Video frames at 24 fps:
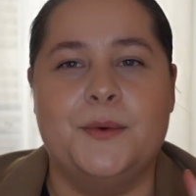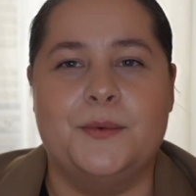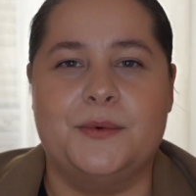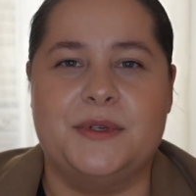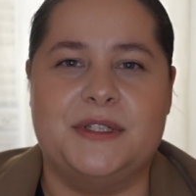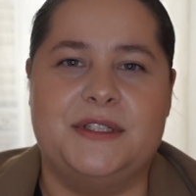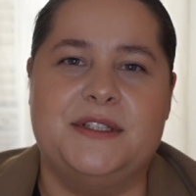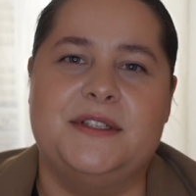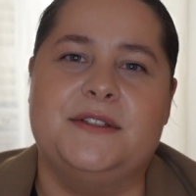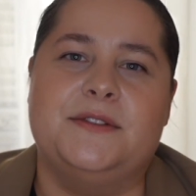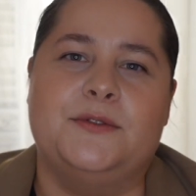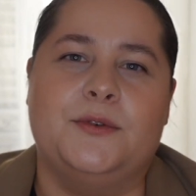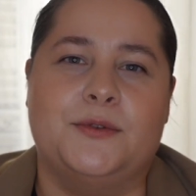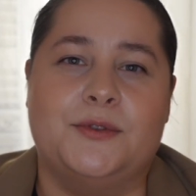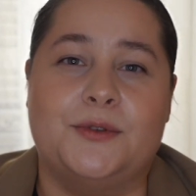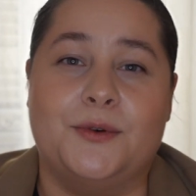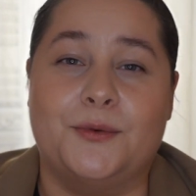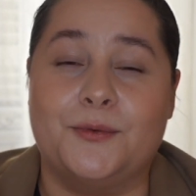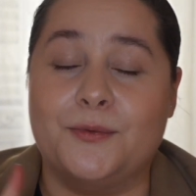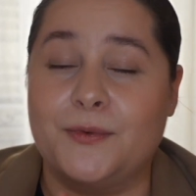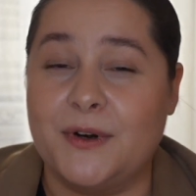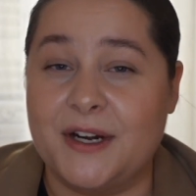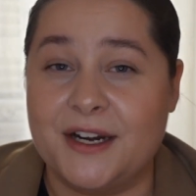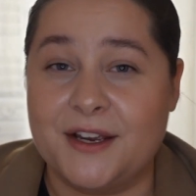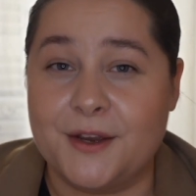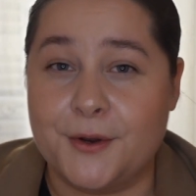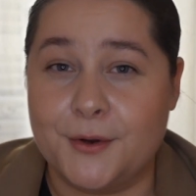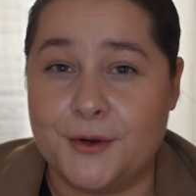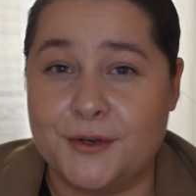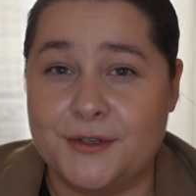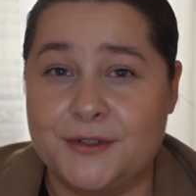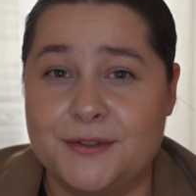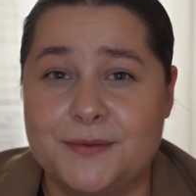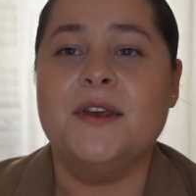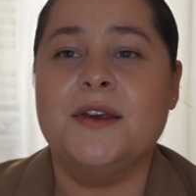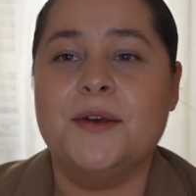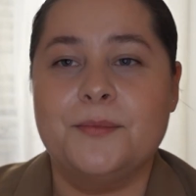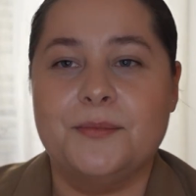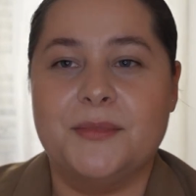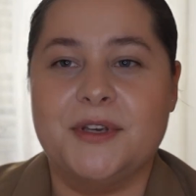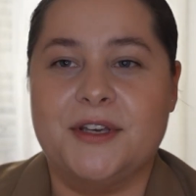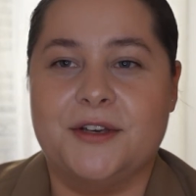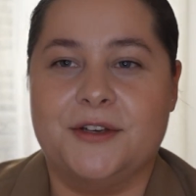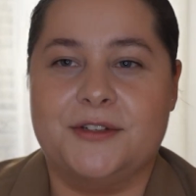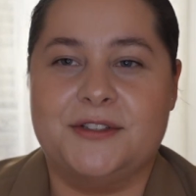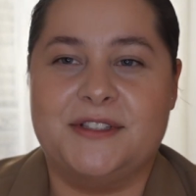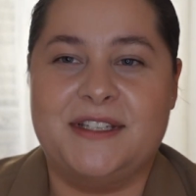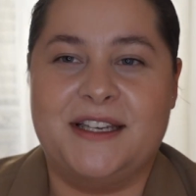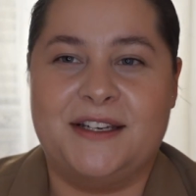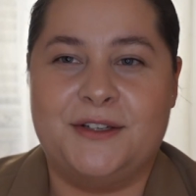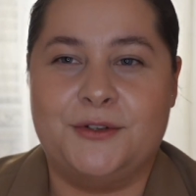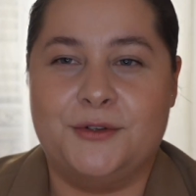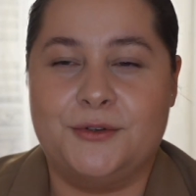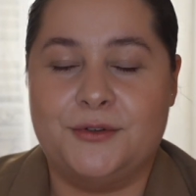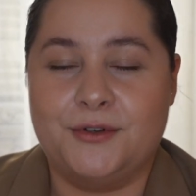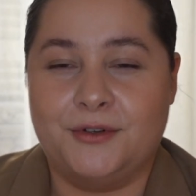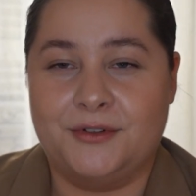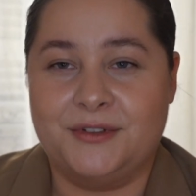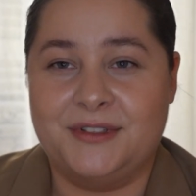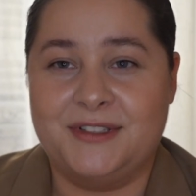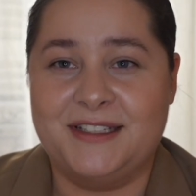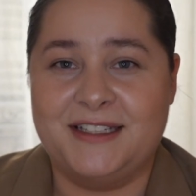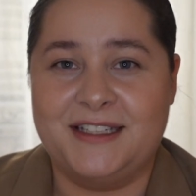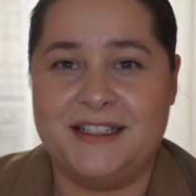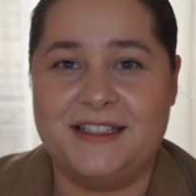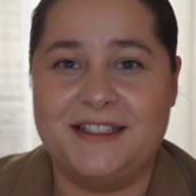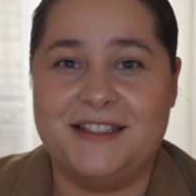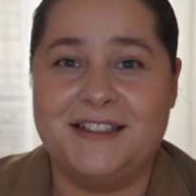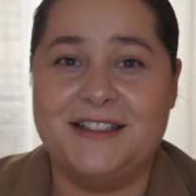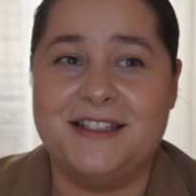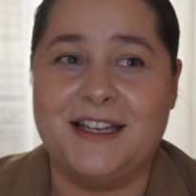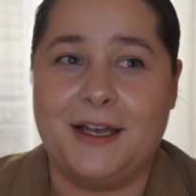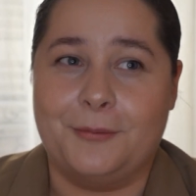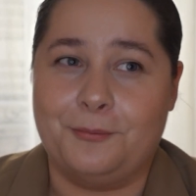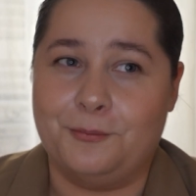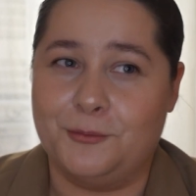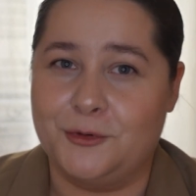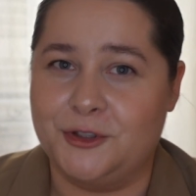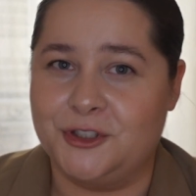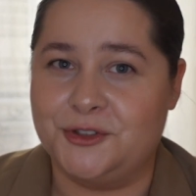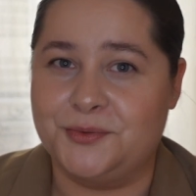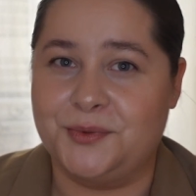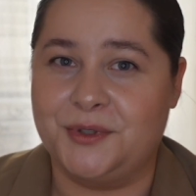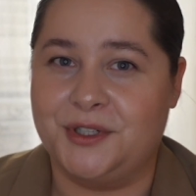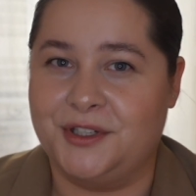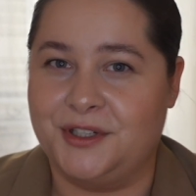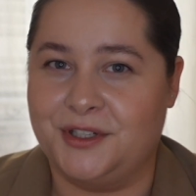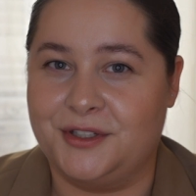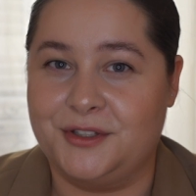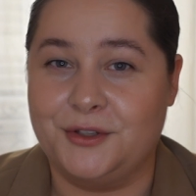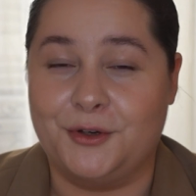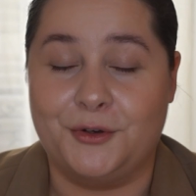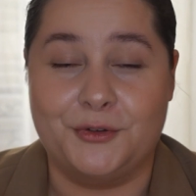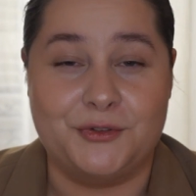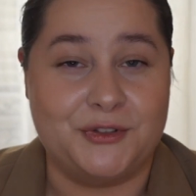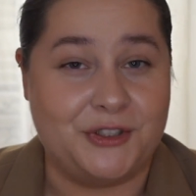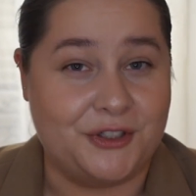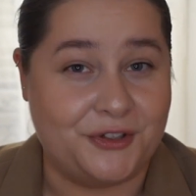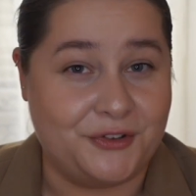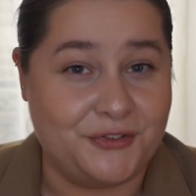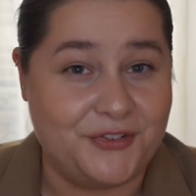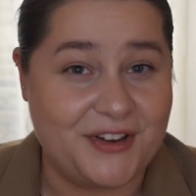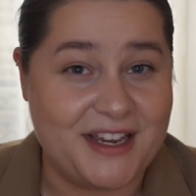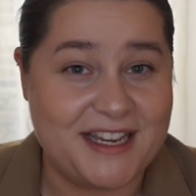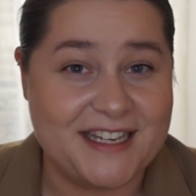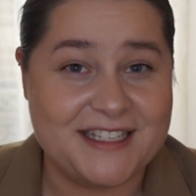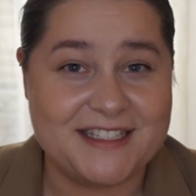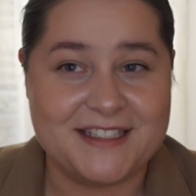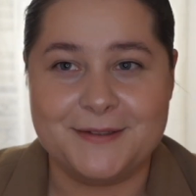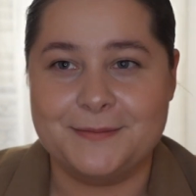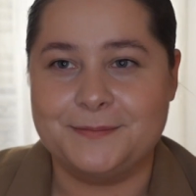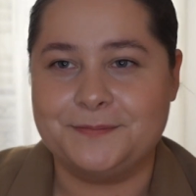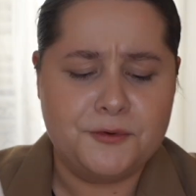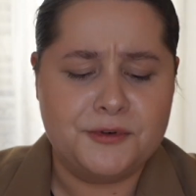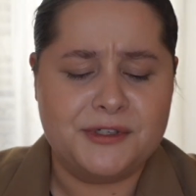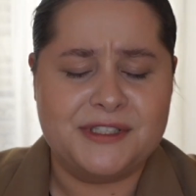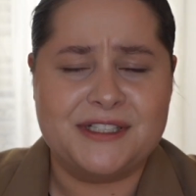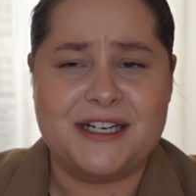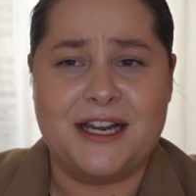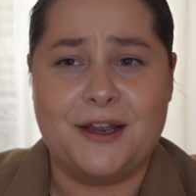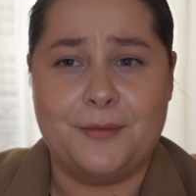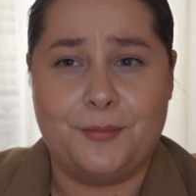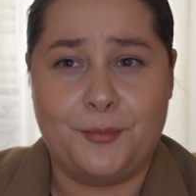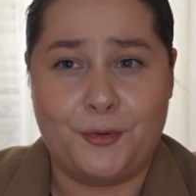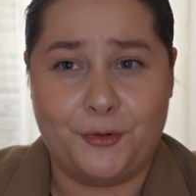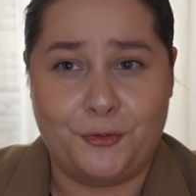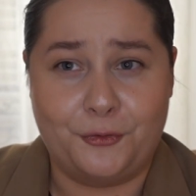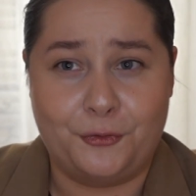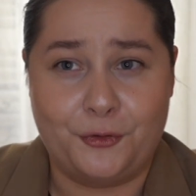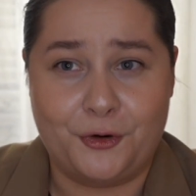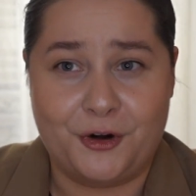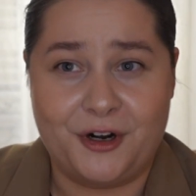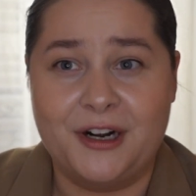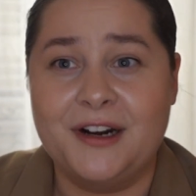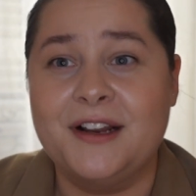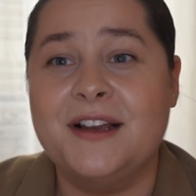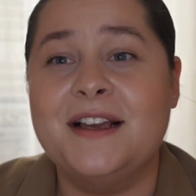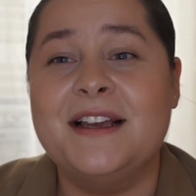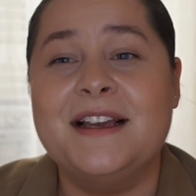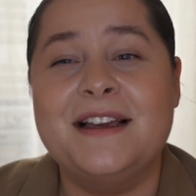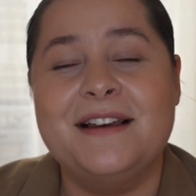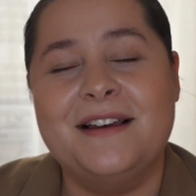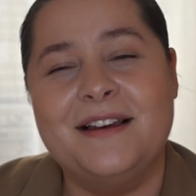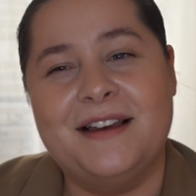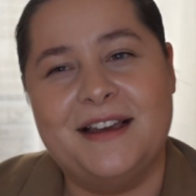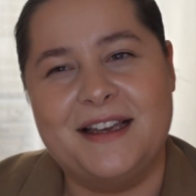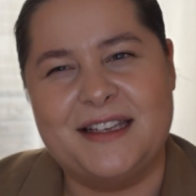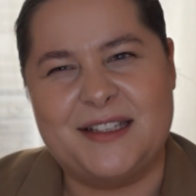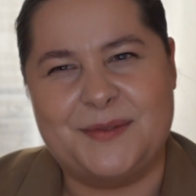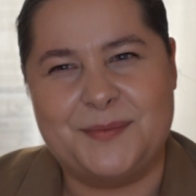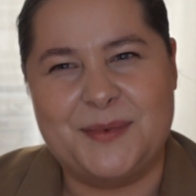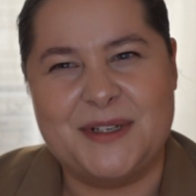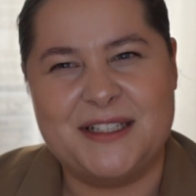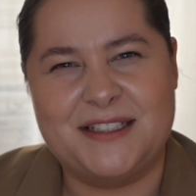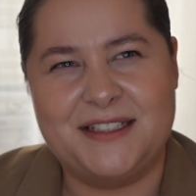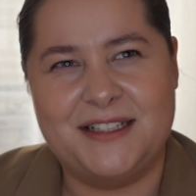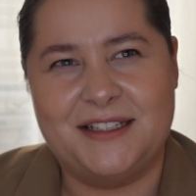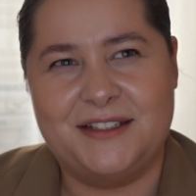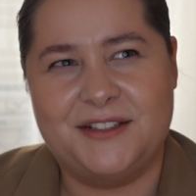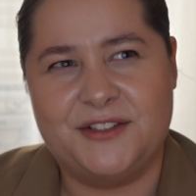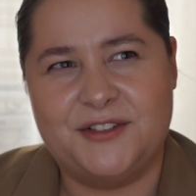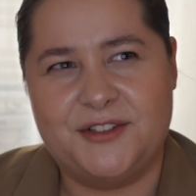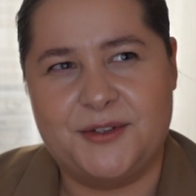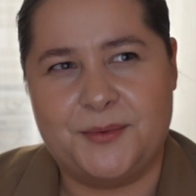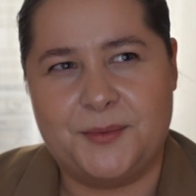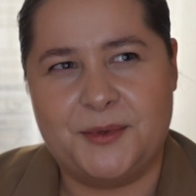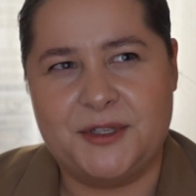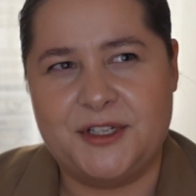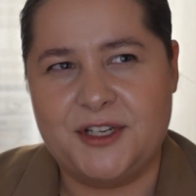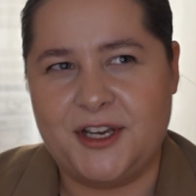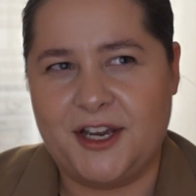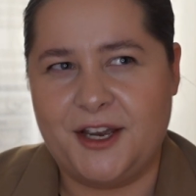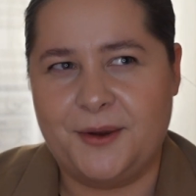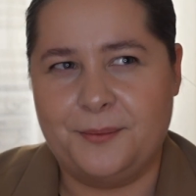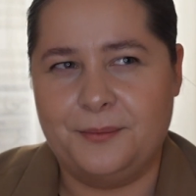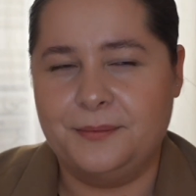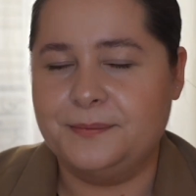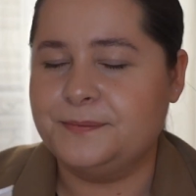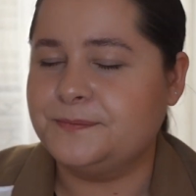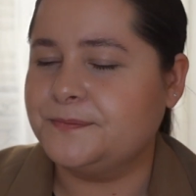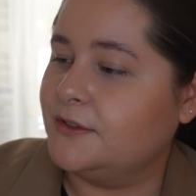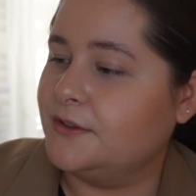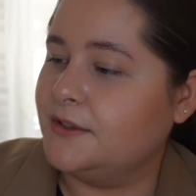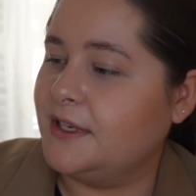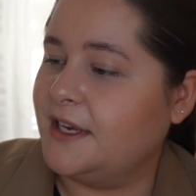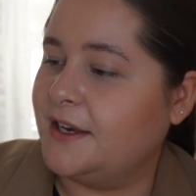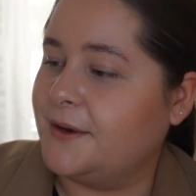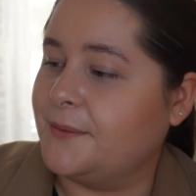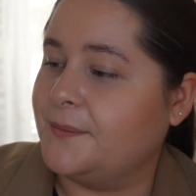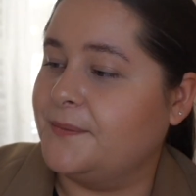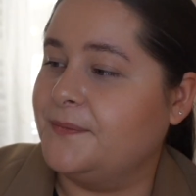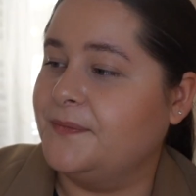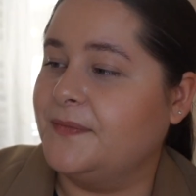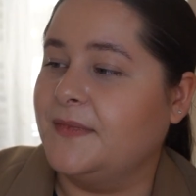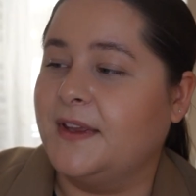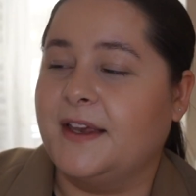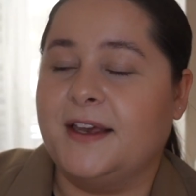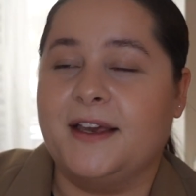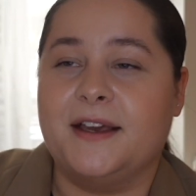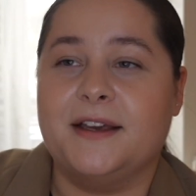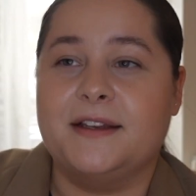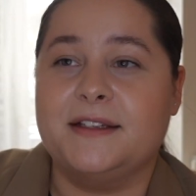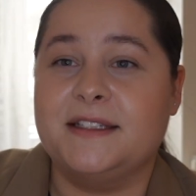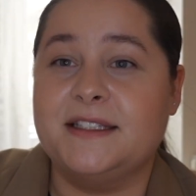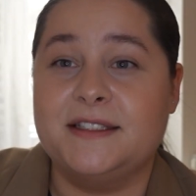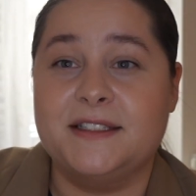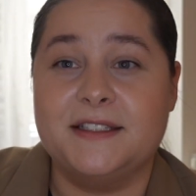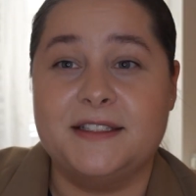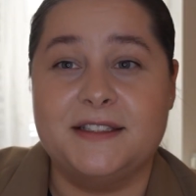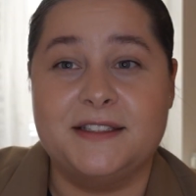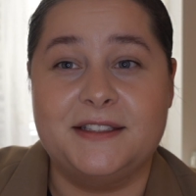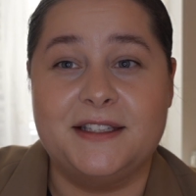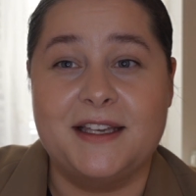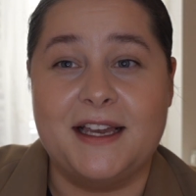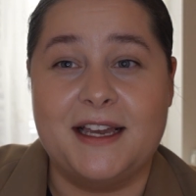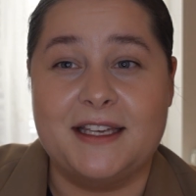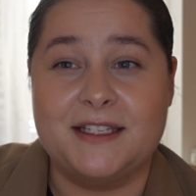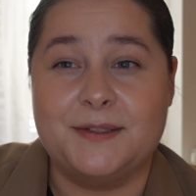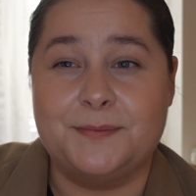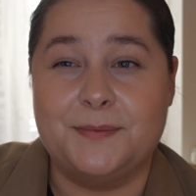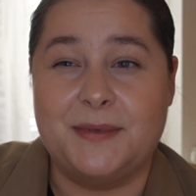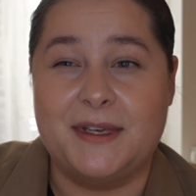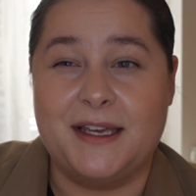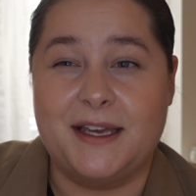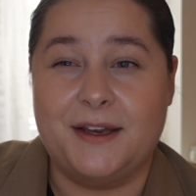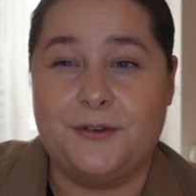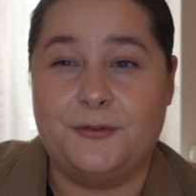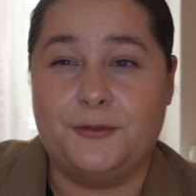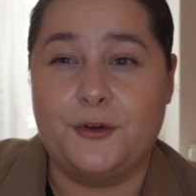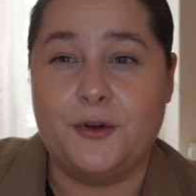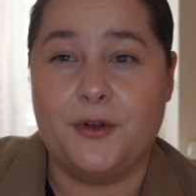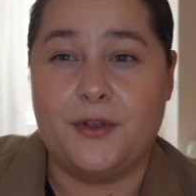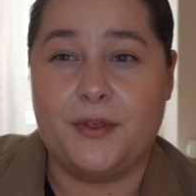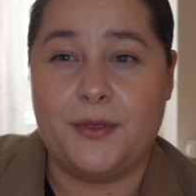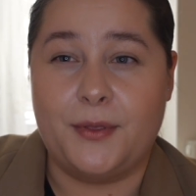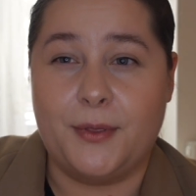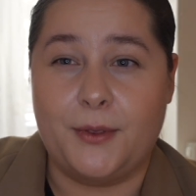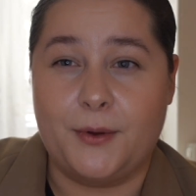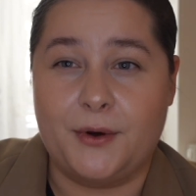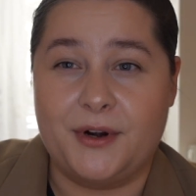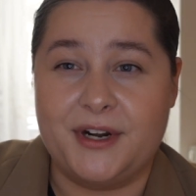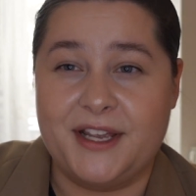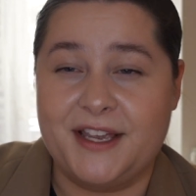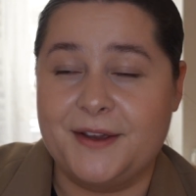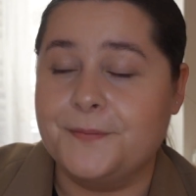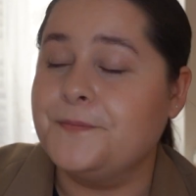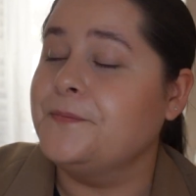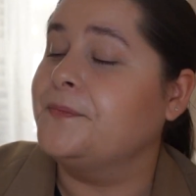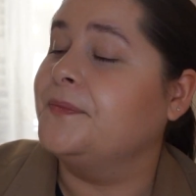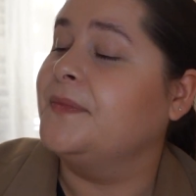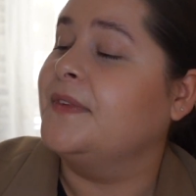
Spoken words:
which is also very good, because then you don't need that much product on your face, which I prefer, especially in the summertime. So yeah, this is the SPF 30.